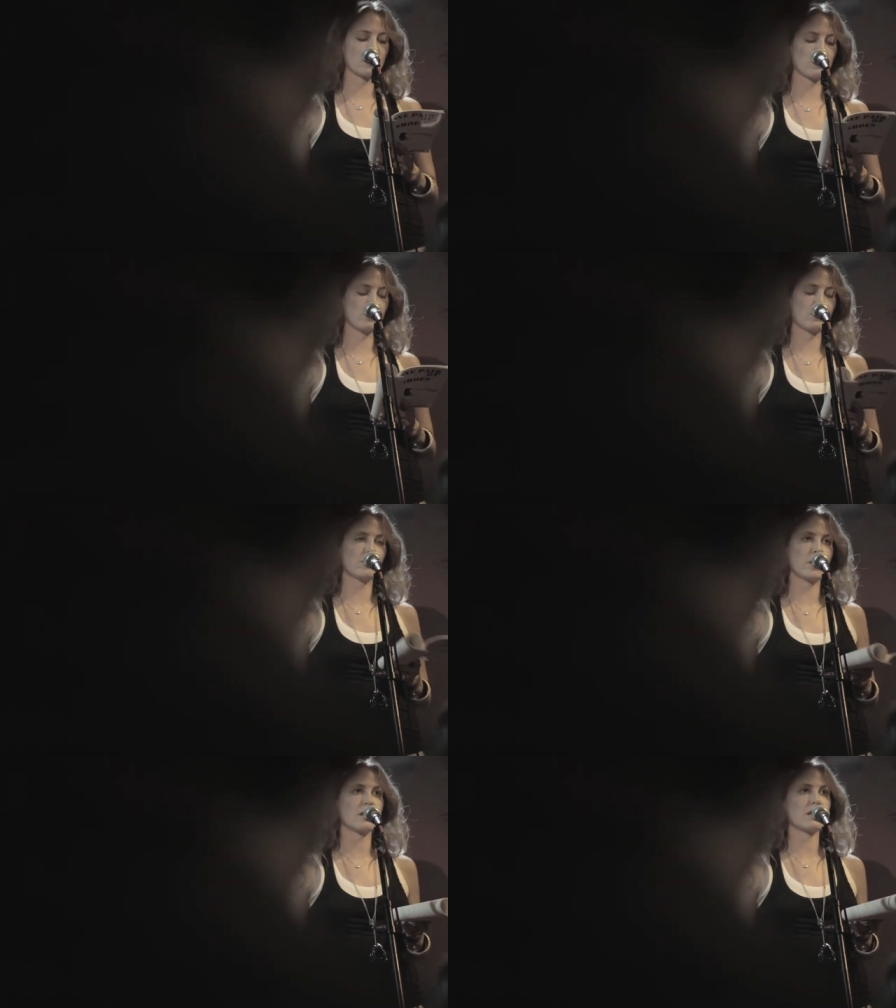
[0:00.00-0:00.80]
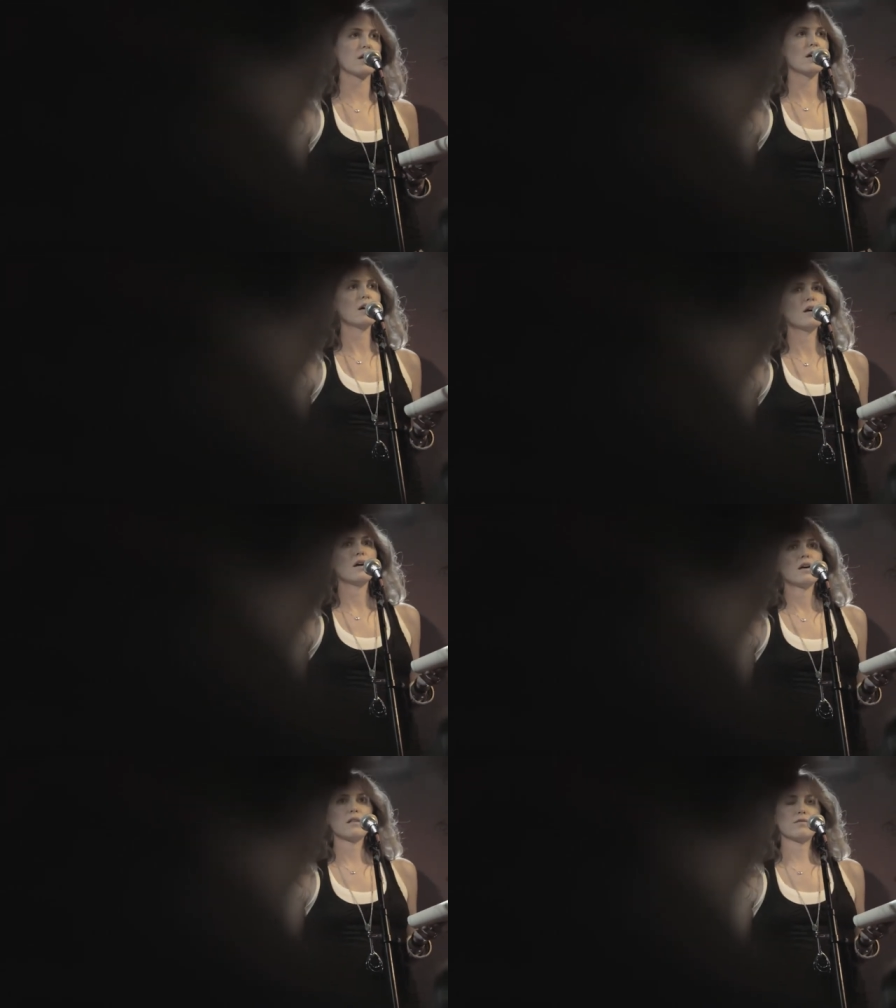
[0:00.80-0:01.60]
paint the room with
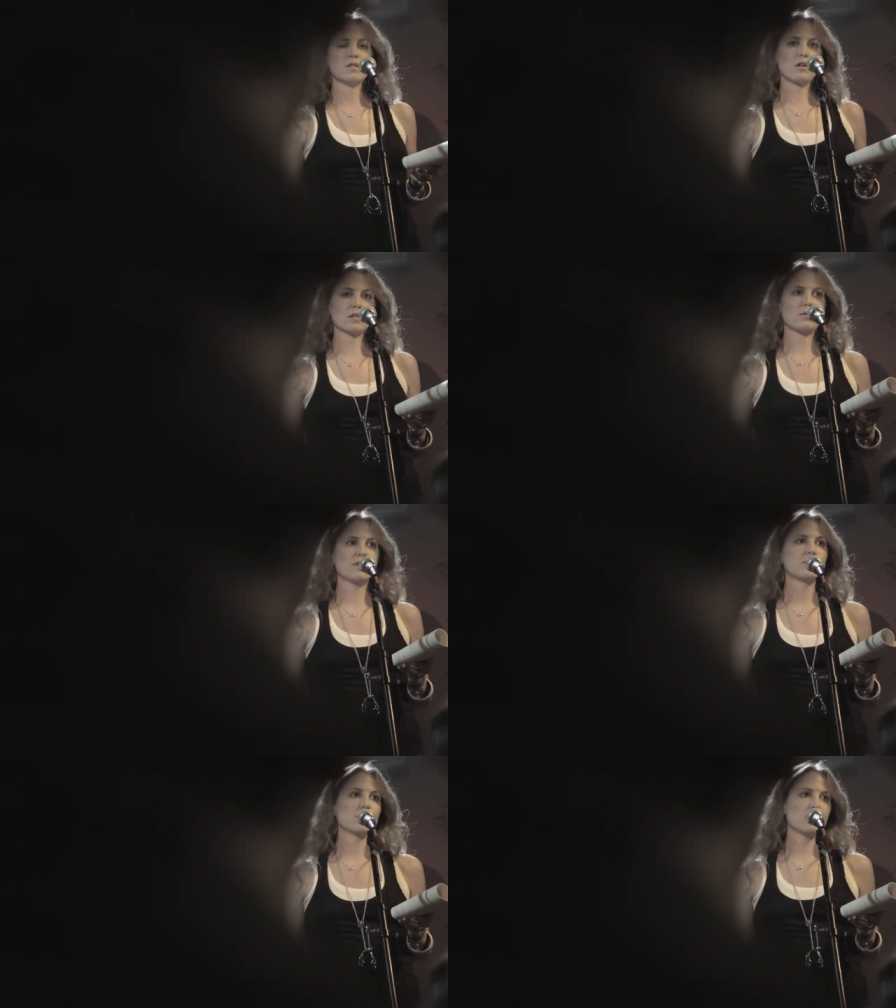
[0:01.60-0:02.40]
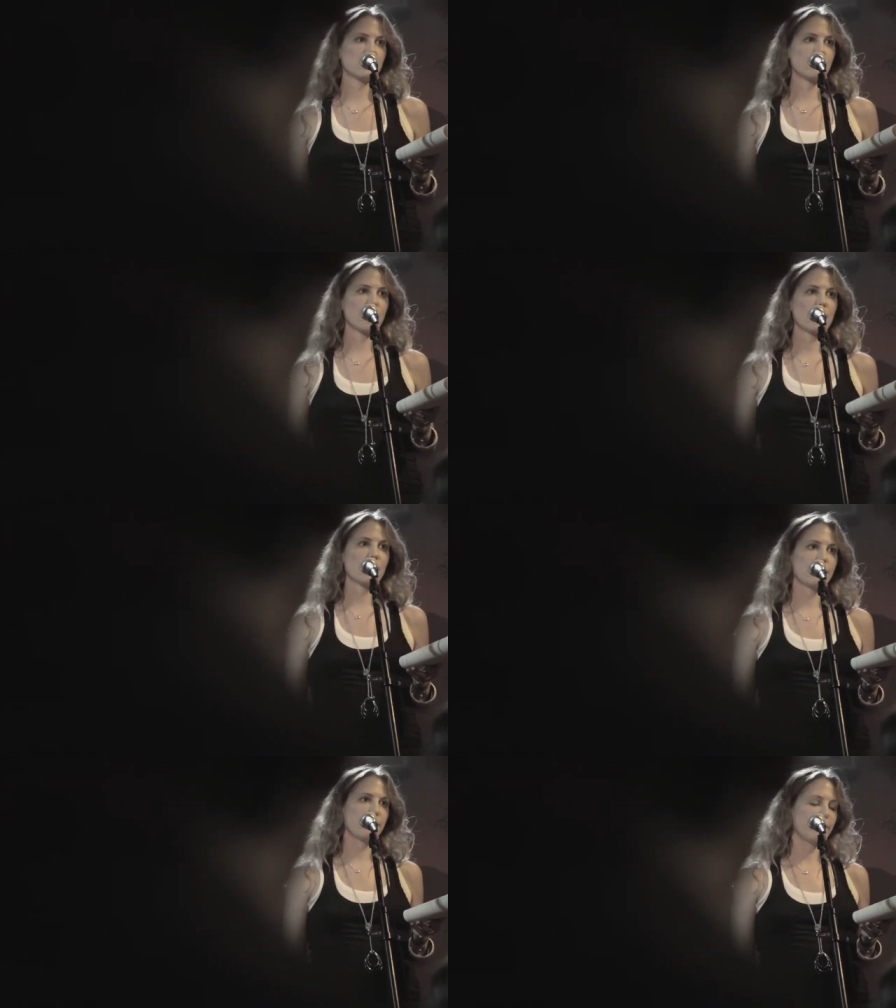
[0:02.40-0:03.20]
the results we've chosen to become.